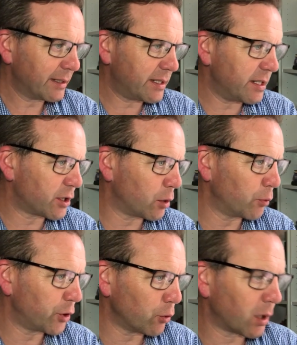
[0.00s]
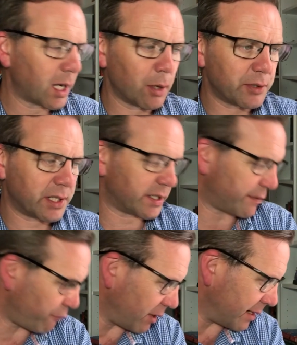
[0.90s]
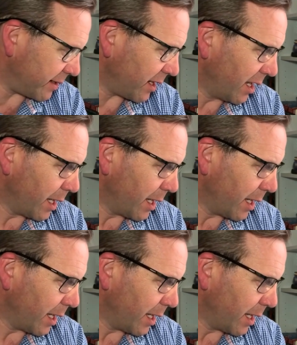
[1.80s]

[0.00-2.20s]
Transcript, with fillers: This is called Your Closest Friend,